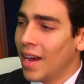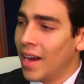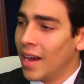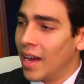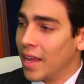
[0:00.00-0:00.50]

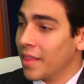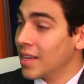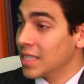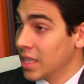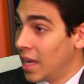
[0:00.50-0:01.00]
I
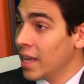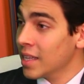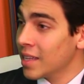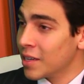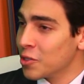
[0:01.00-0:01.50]
think it's
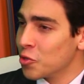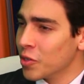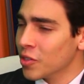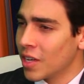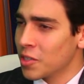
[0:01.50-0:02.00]
likely that
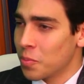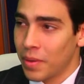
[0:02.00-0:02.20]
Israel does.